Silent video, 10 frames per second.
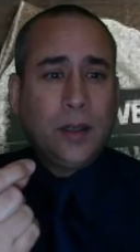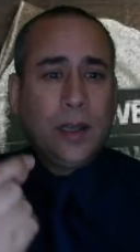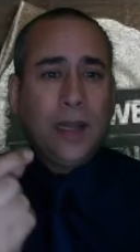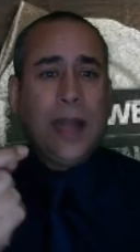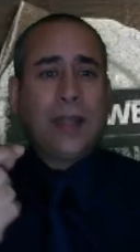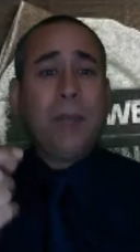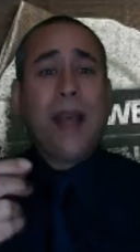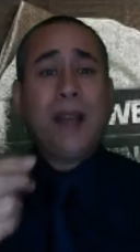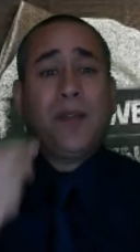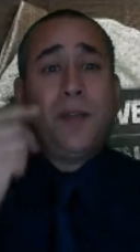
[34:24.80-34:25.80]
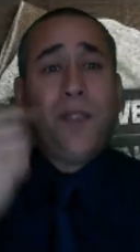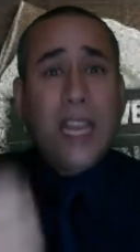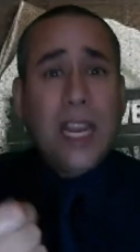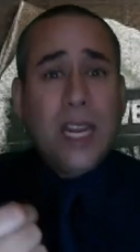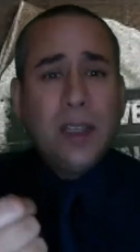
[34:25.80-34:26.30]
Let them not
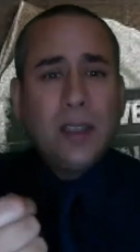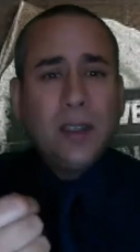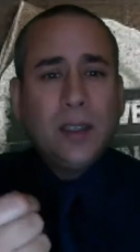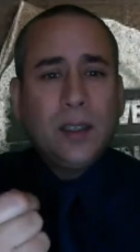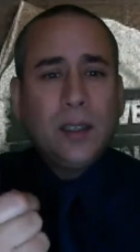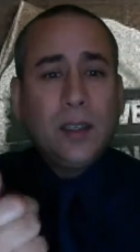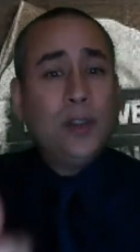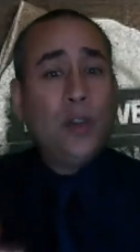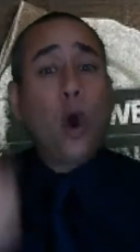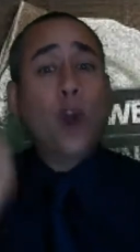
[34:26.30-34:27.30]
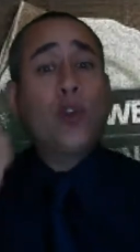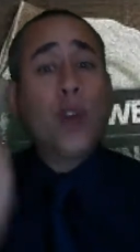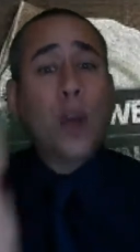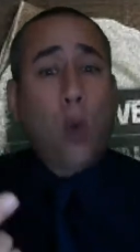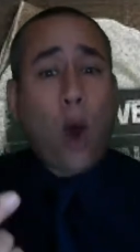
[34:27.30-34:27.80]
feed nor
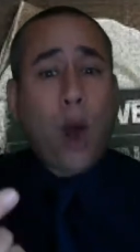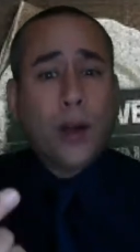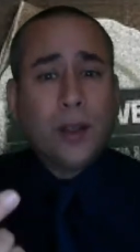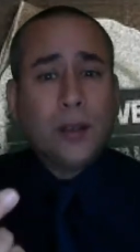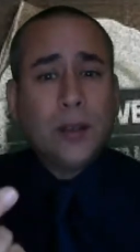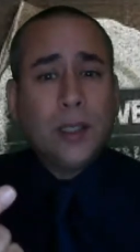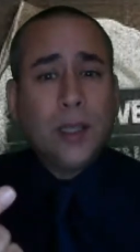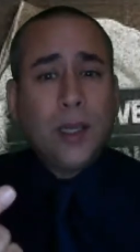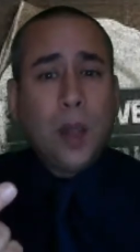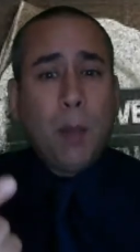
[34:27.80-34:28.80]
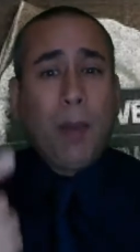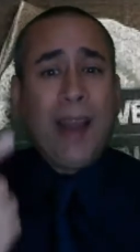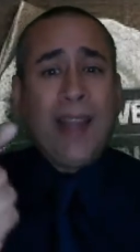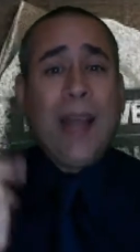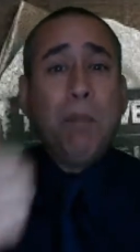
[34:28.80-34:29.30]
drink water,
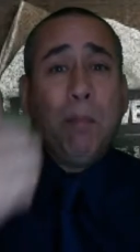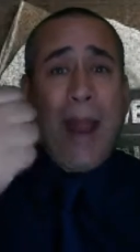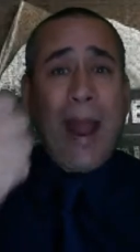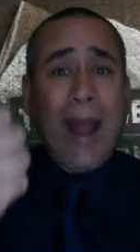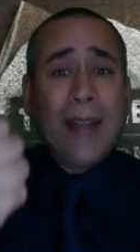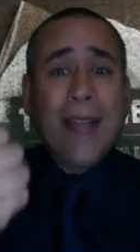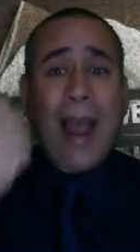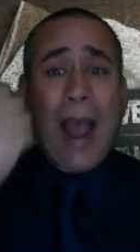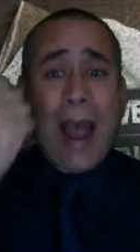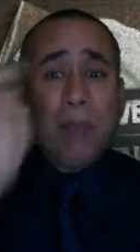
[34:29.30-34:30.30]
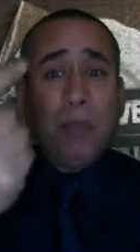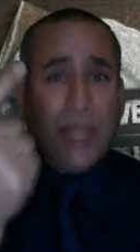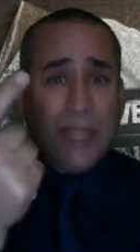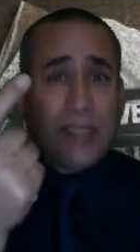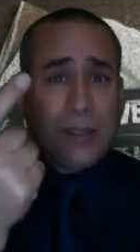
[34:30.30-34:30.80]
but let man and
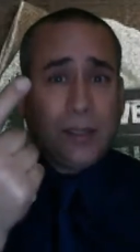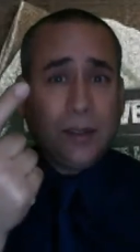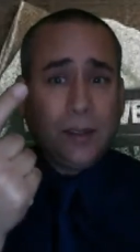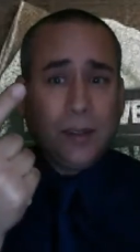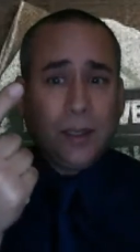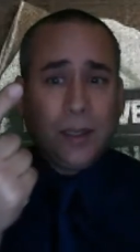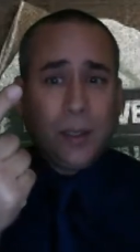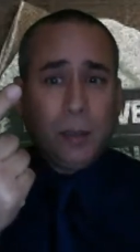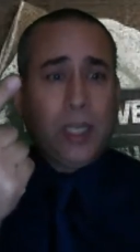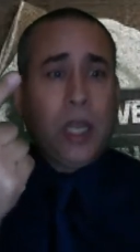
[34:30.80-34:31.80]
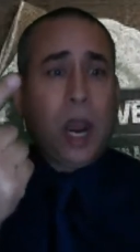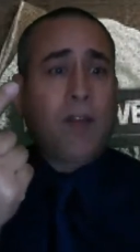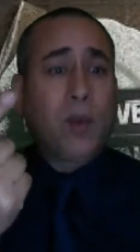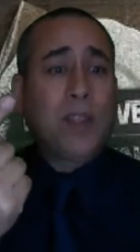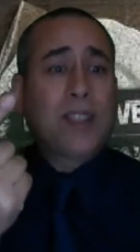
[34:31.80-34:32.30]
beast be
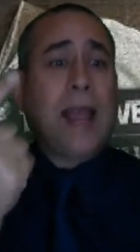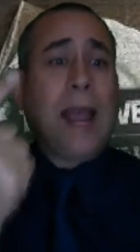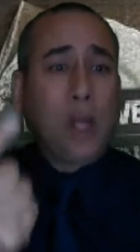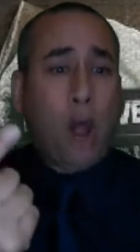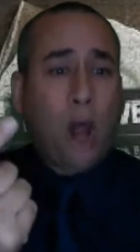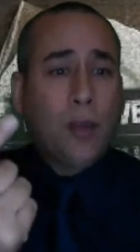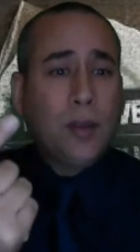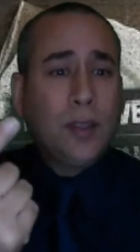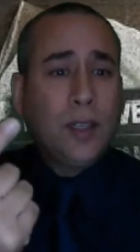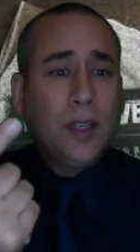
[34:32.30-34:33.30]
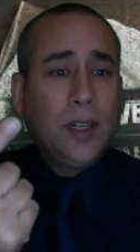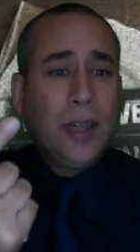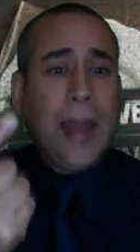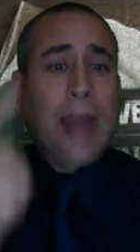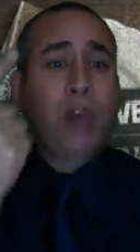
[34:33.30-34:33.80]
covered with sackcloth
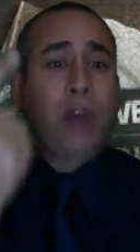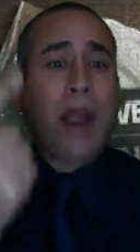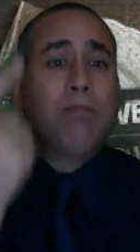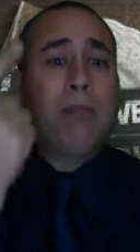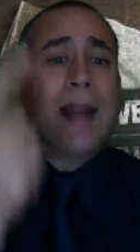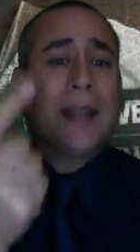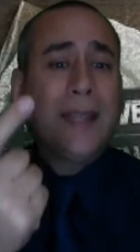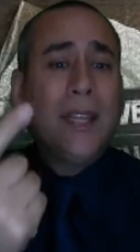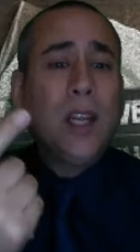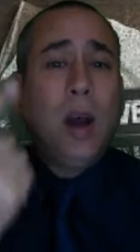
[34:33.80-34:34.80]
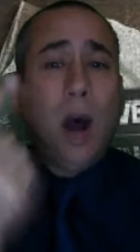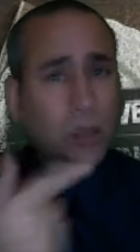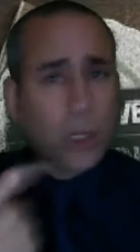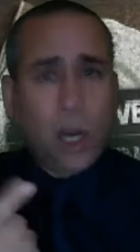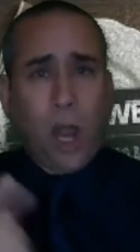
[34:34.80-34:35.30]
and cry mightily,
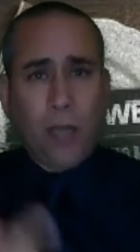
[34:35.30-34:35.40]
unto God.